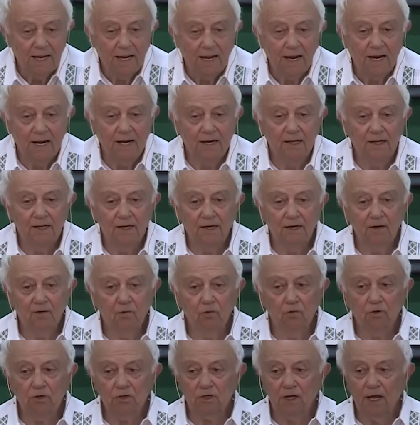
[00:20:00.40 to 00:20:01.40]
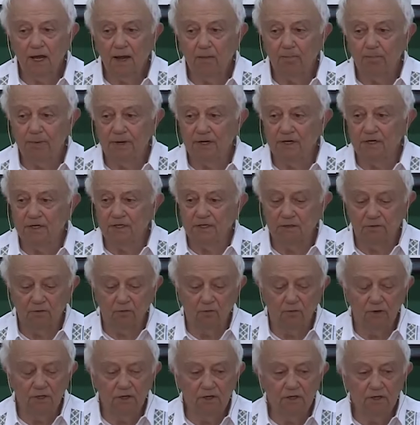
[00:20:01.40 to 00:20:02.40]
And then what happened
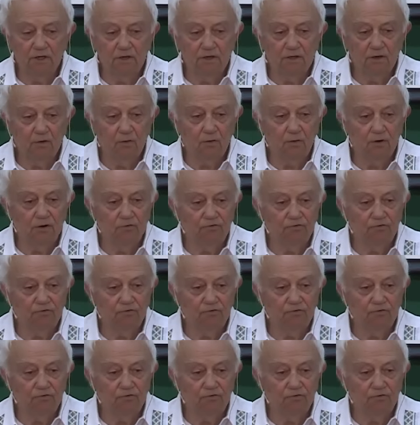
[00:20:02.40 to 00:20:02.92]
when we